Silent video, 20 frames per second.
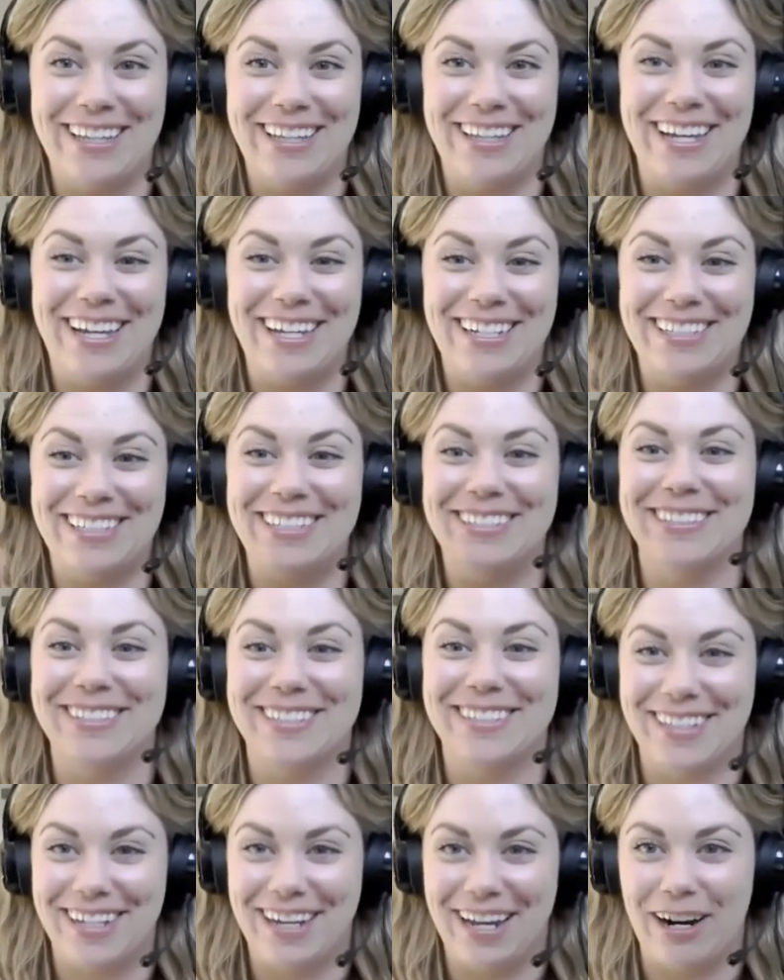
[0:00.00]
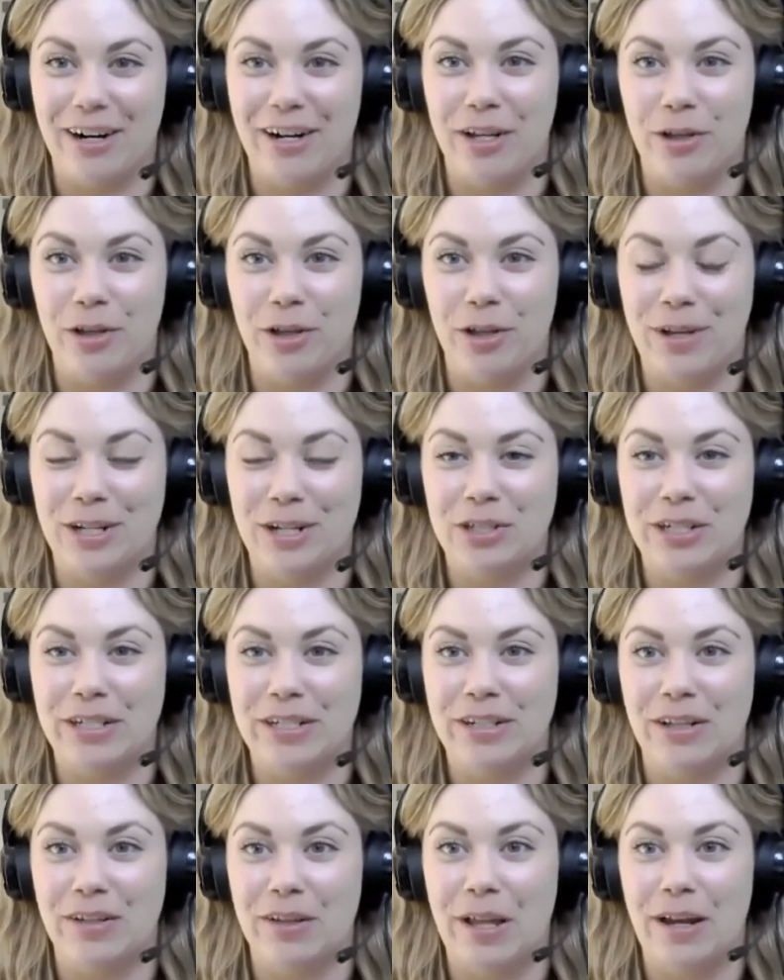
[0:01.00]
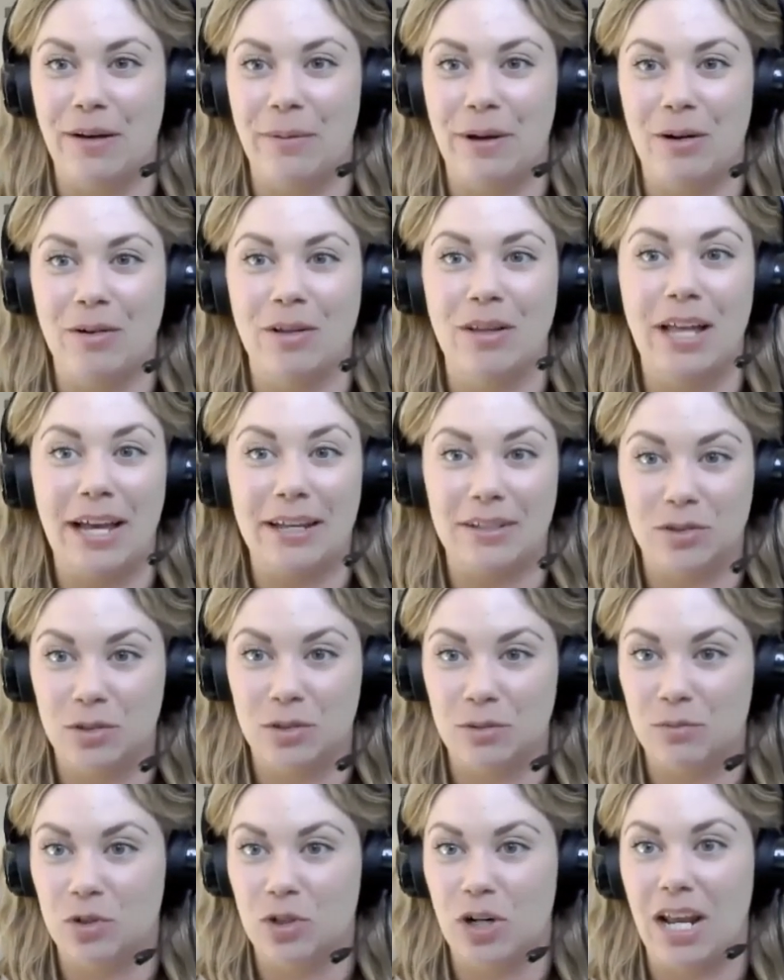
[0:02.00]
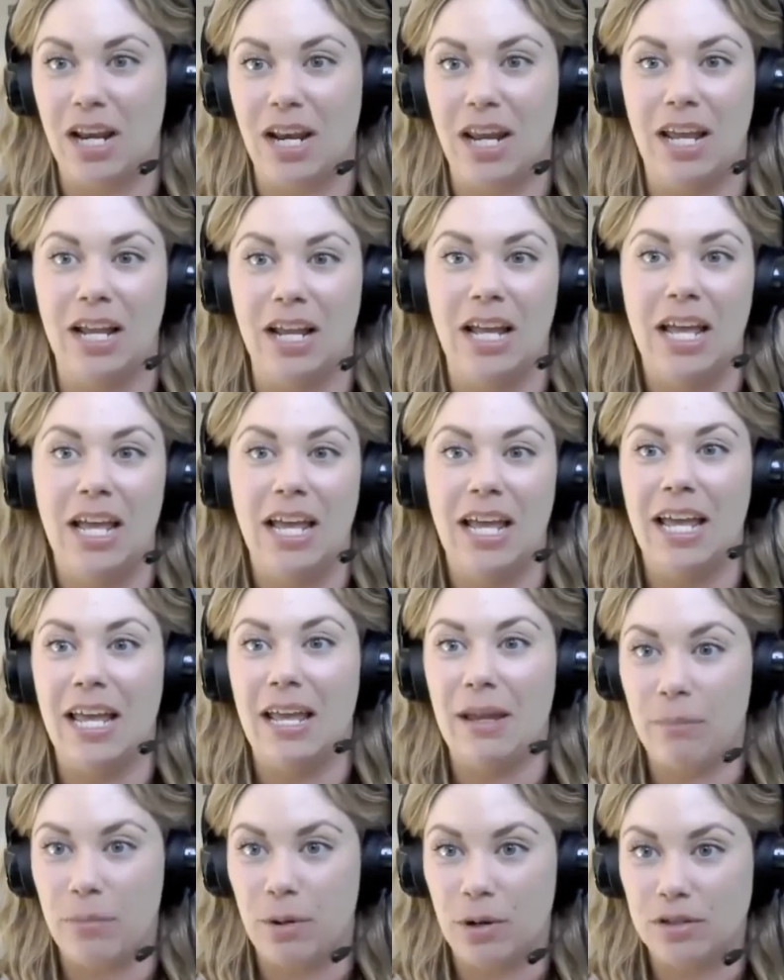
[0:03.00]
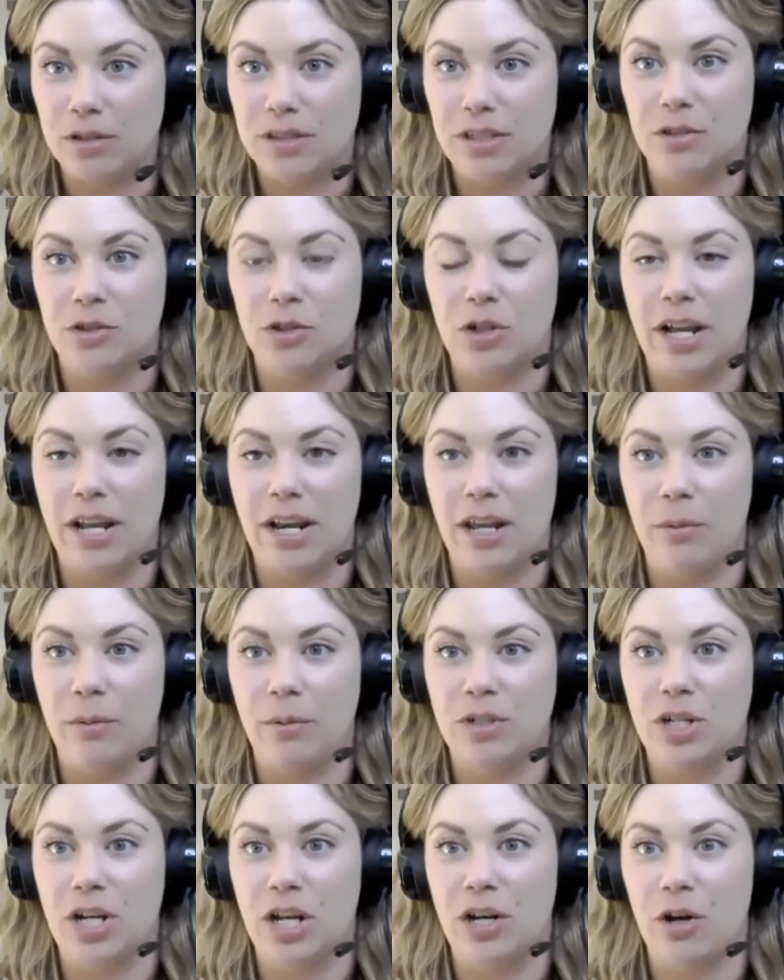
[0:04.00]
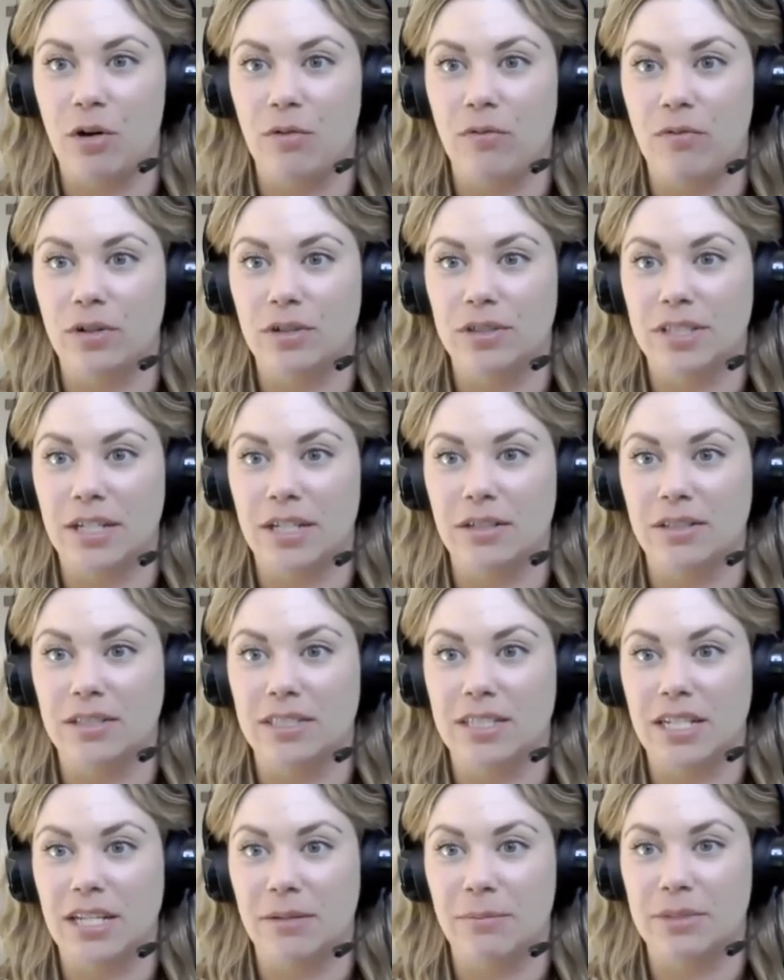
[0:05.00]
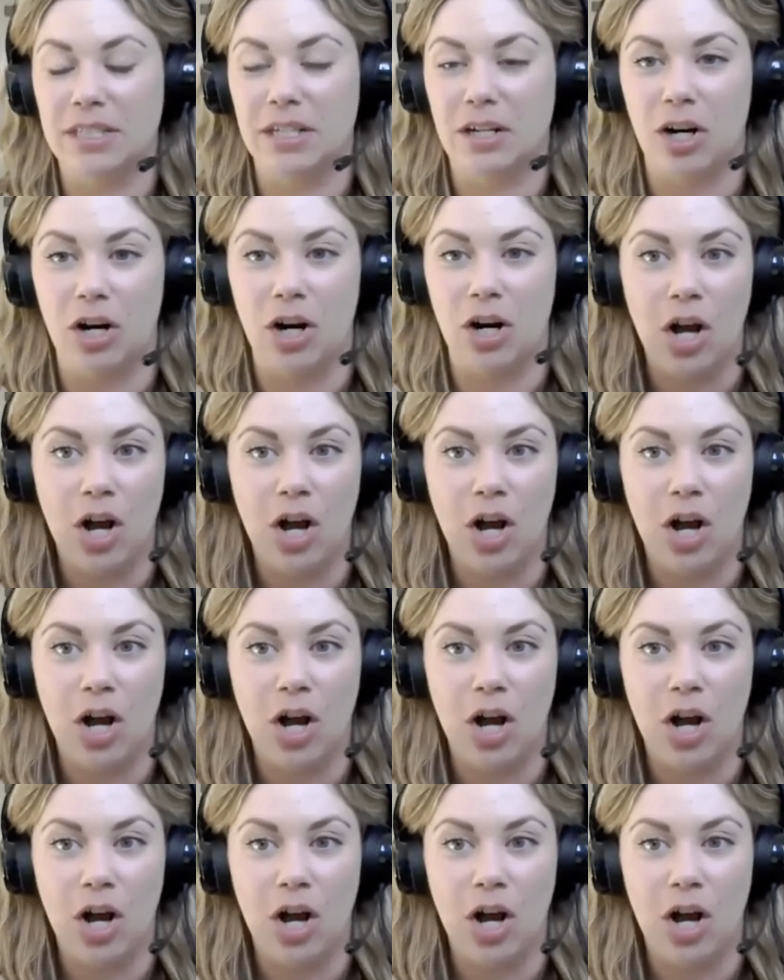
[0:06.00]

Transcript: In the ideal scenario, you mentioned a lot about classroom training, in-person training, which I know for sales teams that are